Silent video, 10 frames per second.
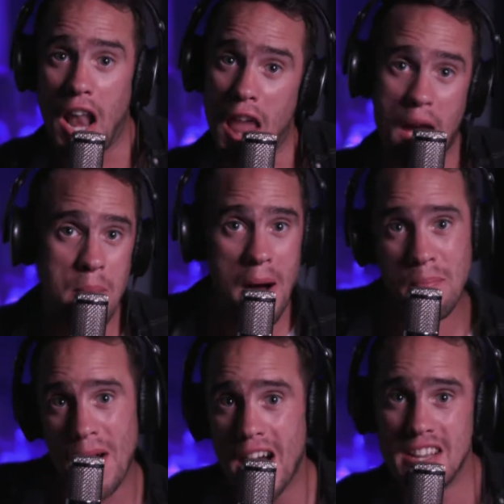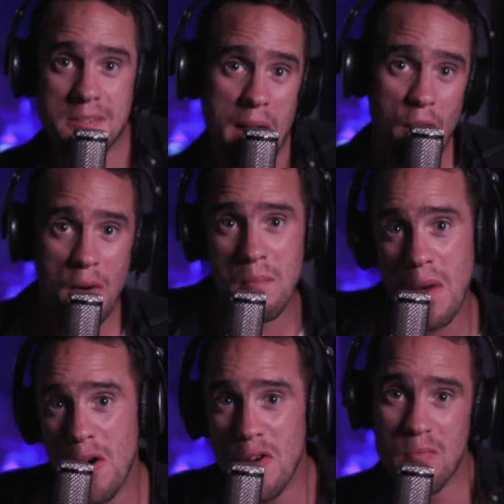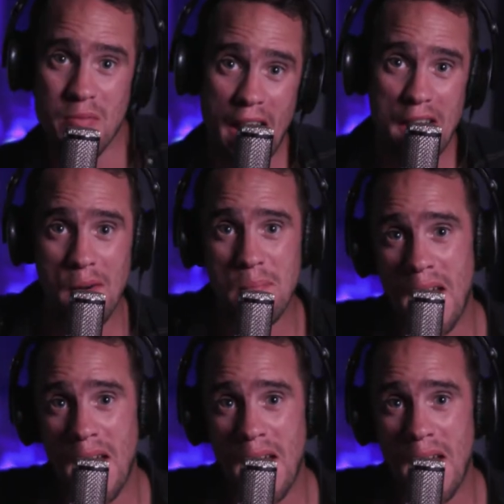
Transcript: I like my pies, Melton Mowbray or